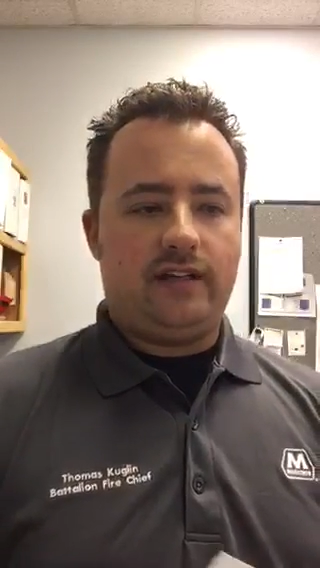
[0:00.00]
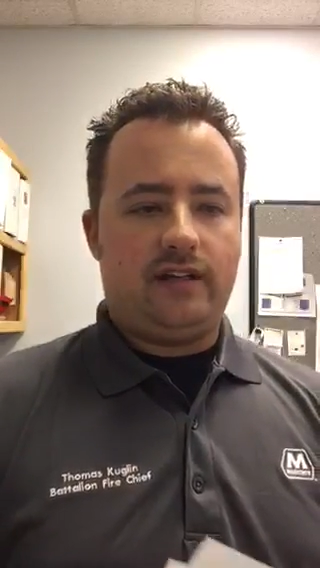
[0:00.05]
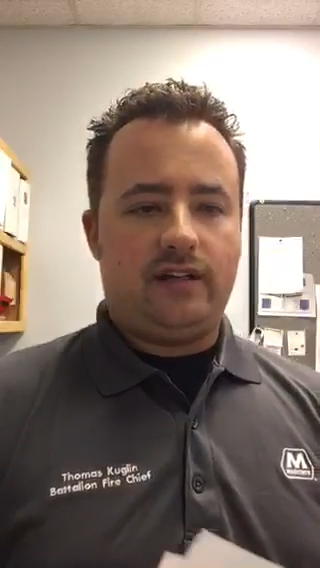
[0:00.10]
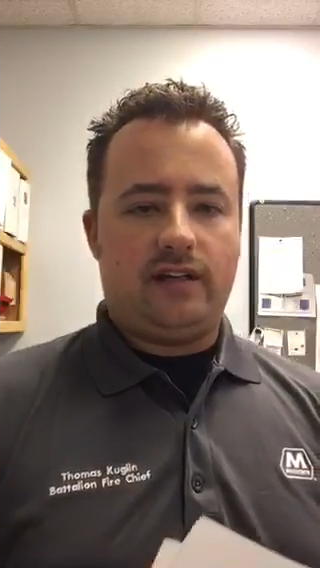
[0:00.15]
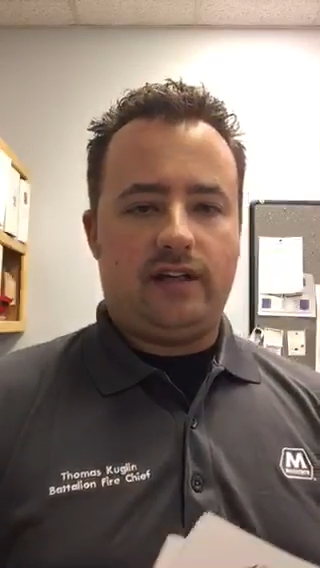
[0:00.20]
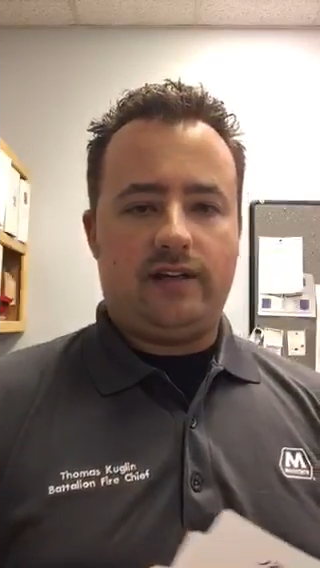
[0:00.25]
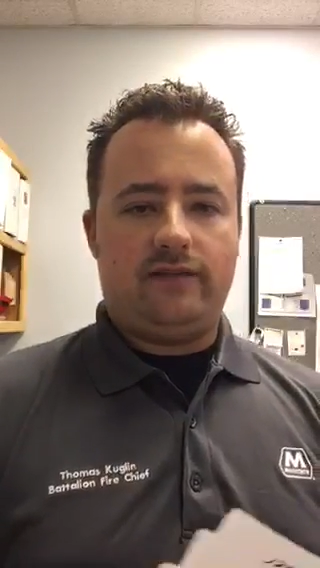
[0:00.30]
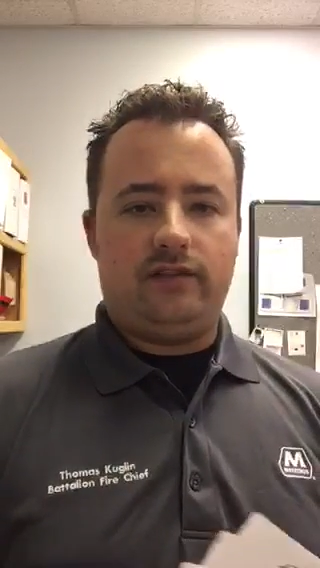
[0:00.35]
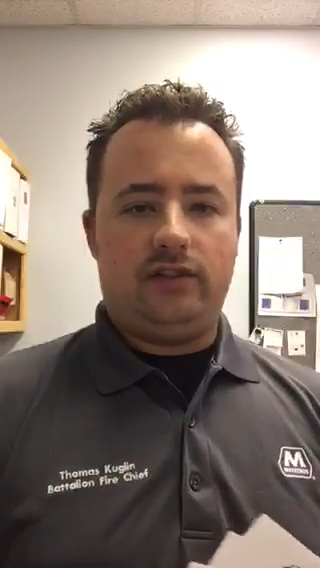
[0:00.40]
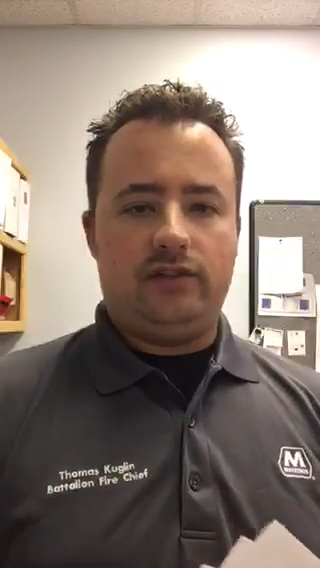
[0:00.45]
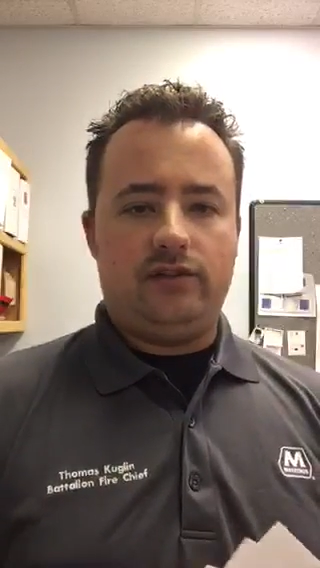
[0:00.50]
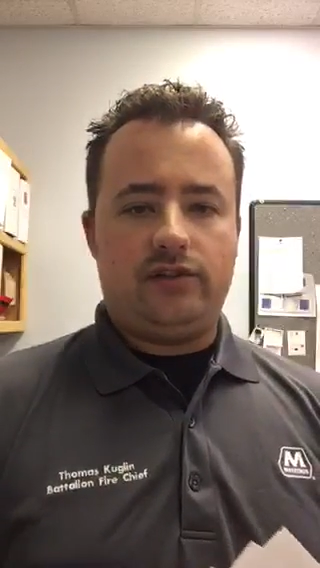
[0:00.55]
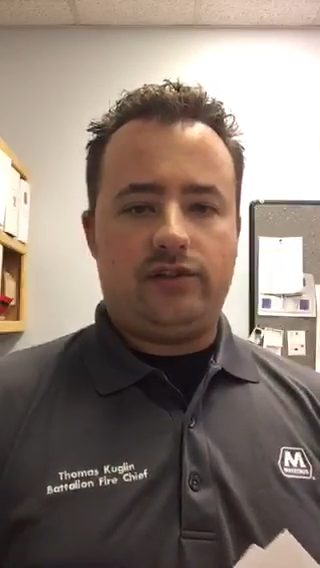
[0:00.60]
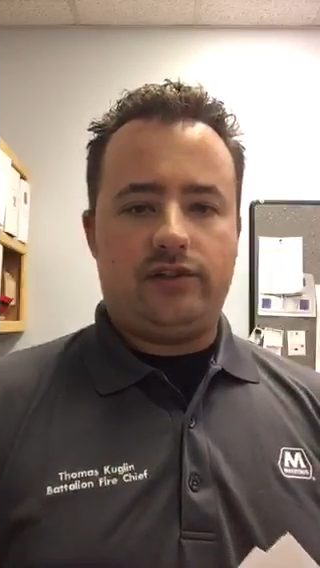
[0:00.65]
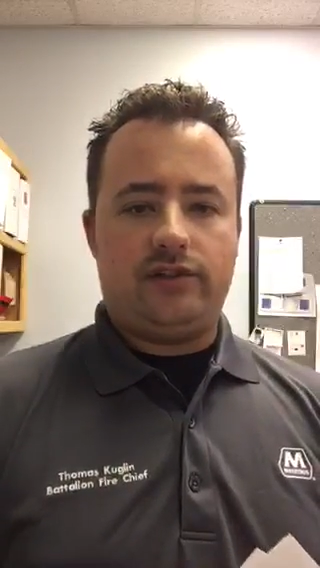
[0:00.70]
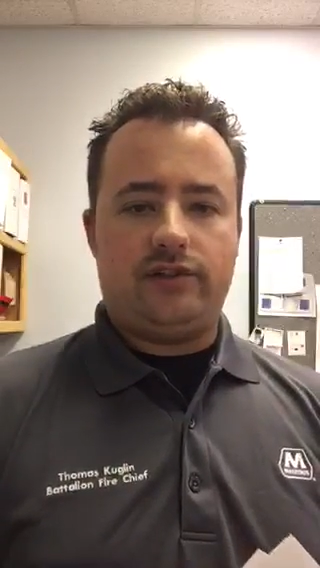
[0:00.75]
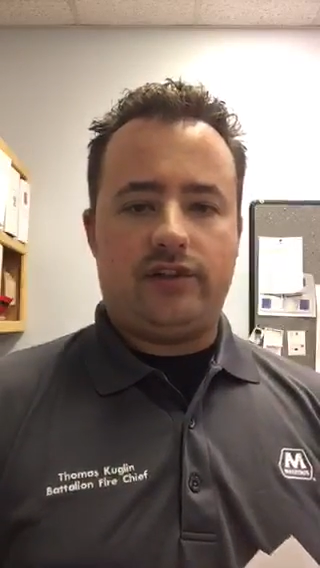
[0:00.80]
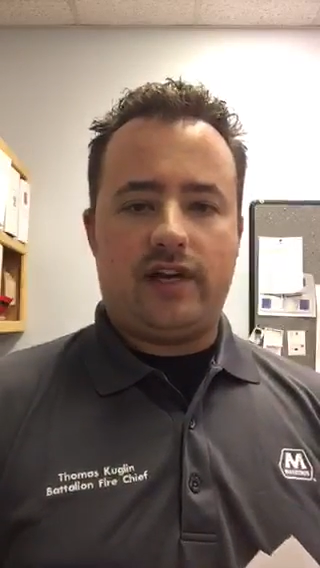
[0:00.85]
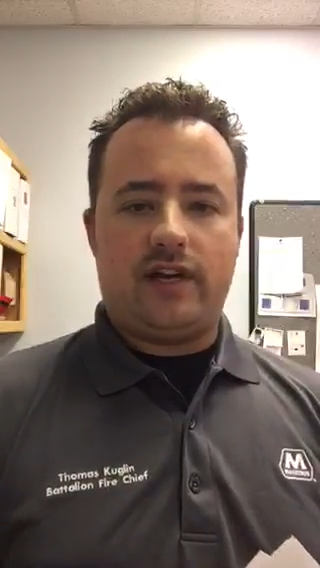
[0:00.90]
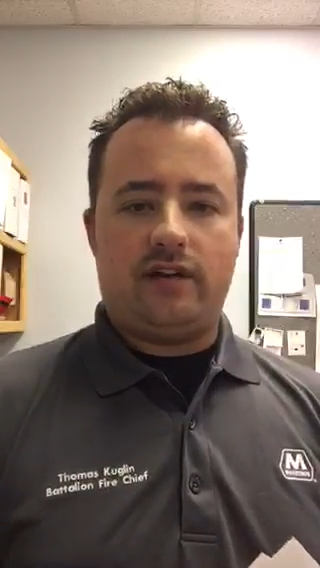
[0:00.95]

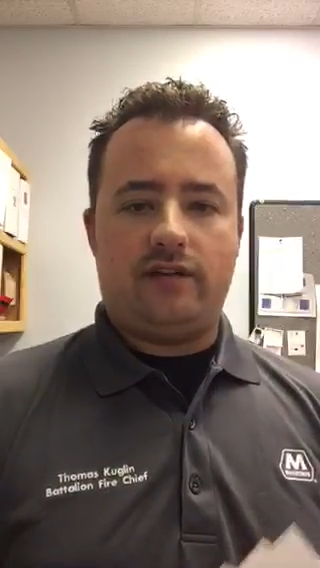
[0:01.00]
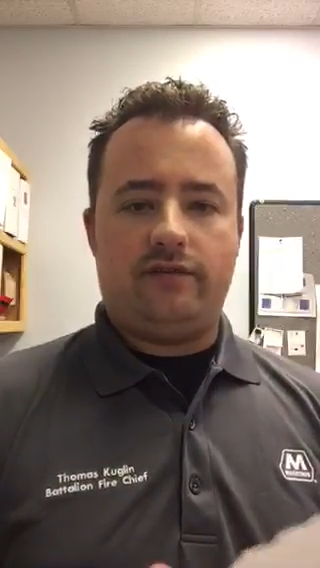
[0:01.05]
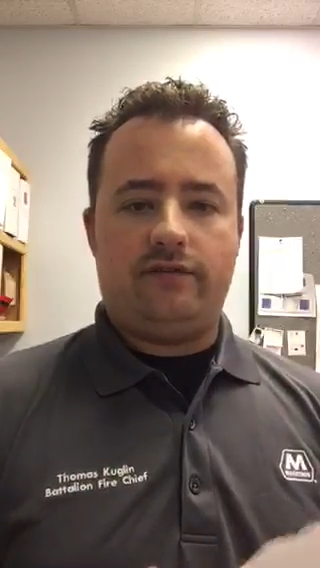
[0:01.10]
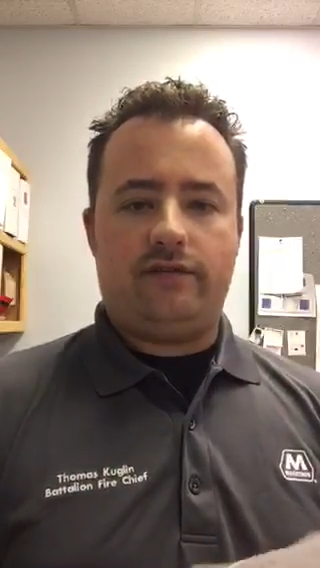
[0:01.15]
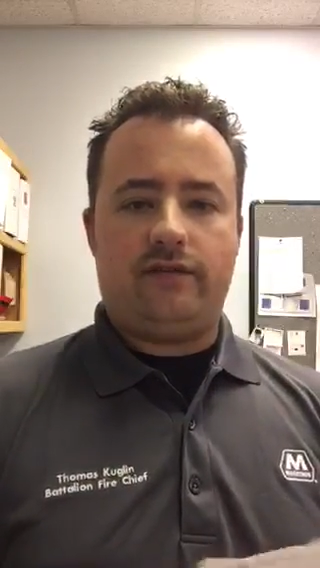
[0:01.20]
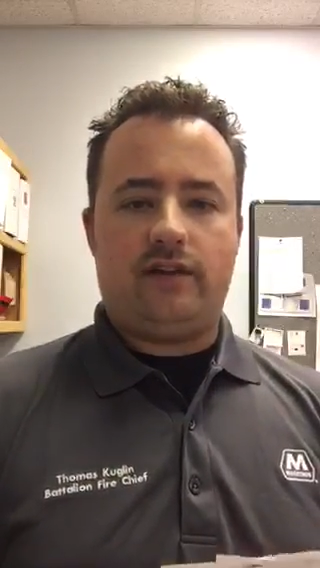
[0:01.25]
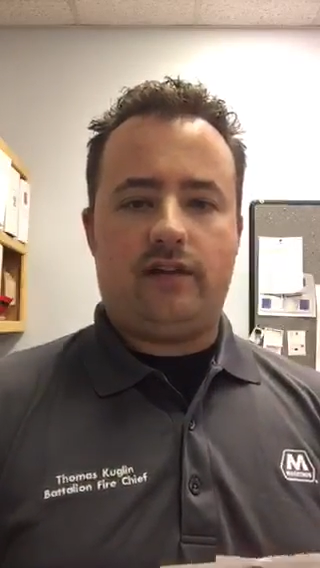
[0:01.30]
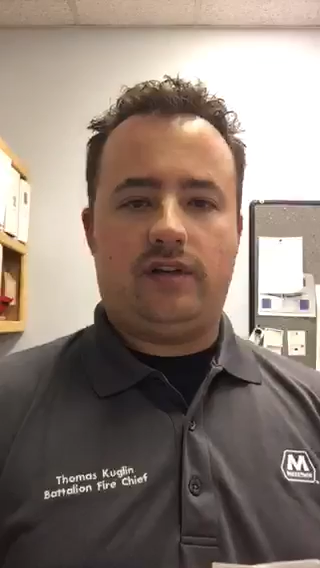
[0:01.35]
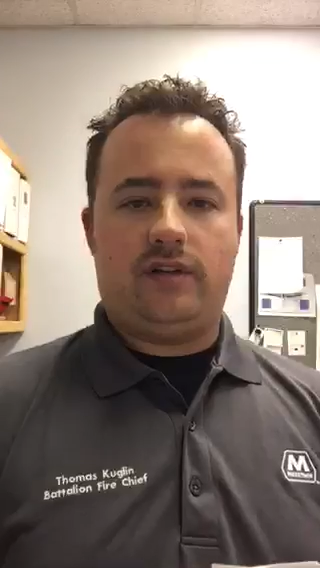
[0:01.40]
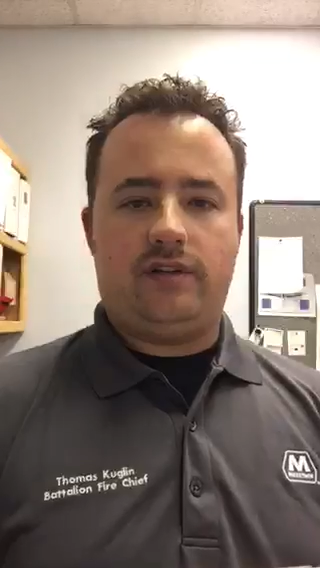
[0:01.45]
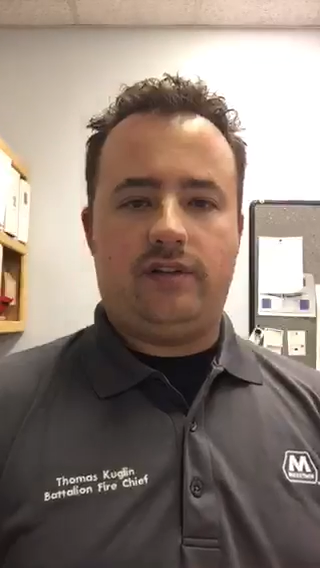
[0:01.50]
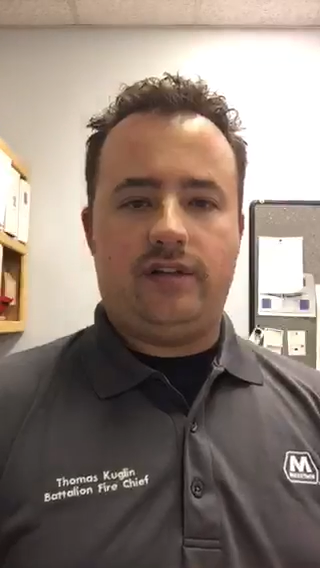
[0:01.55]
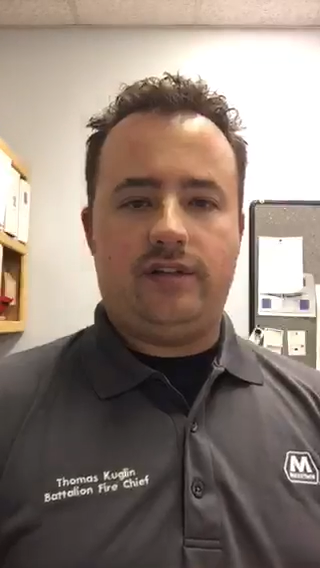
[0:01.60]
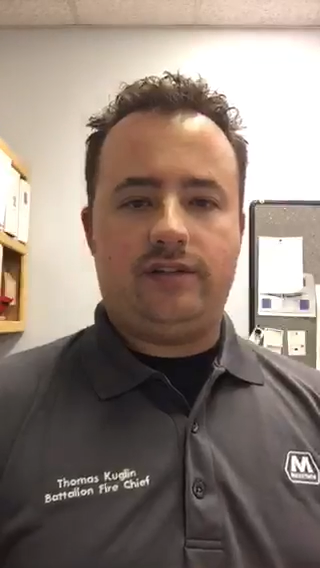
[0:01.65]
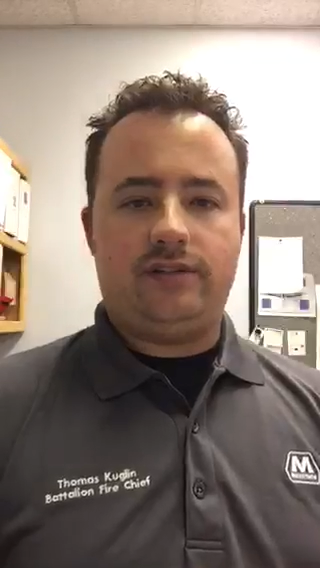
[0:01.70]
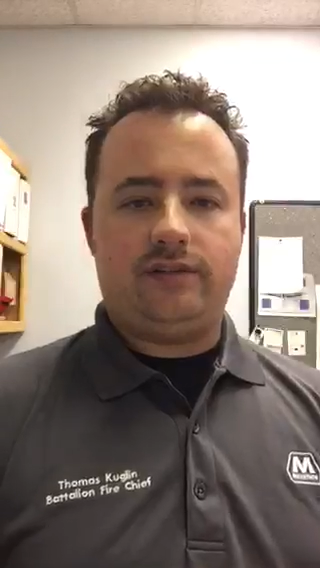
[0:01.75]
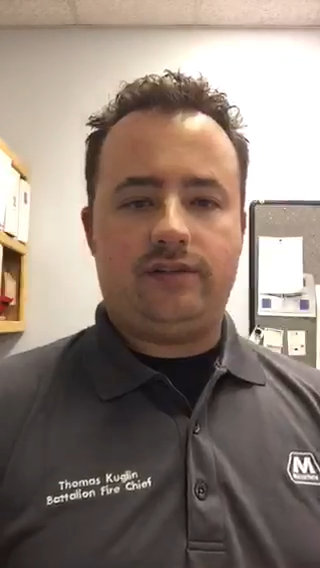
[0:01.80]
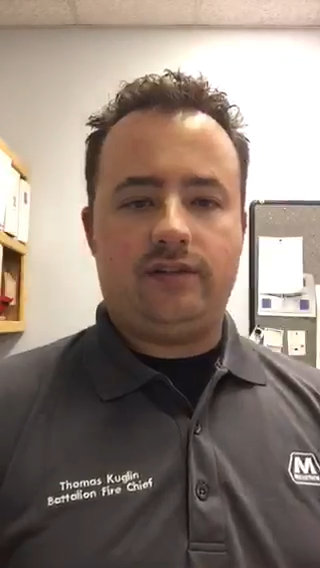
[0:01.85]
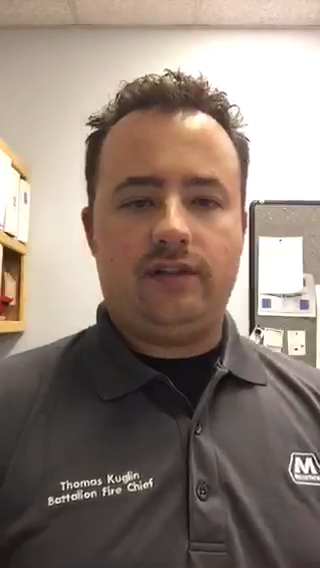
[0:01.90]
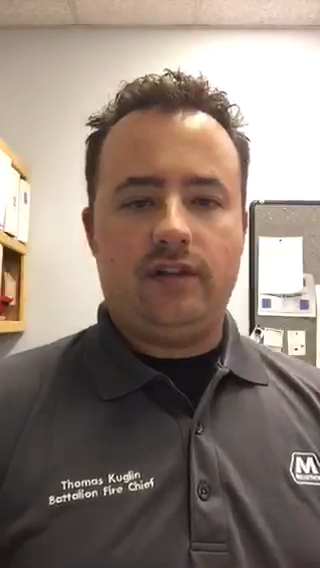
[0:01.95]
evolutions out of
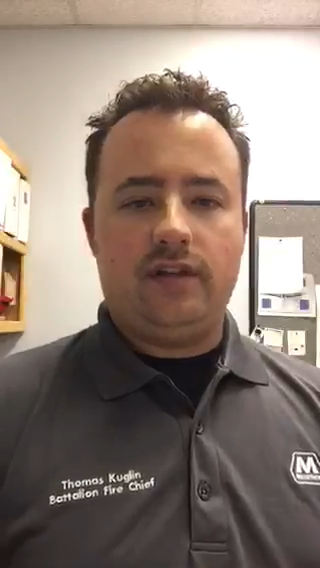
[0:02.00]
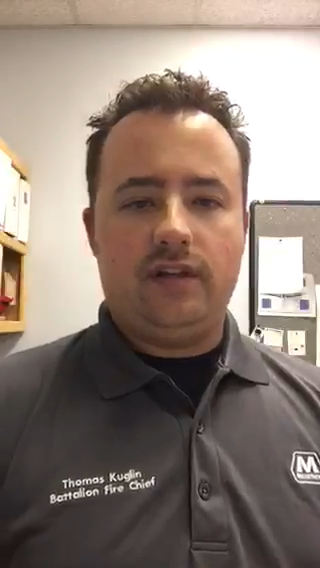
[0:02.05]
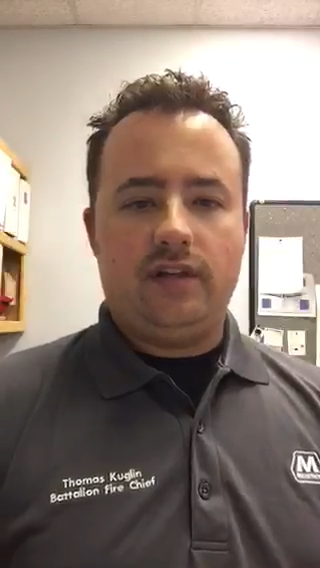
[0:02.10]
this.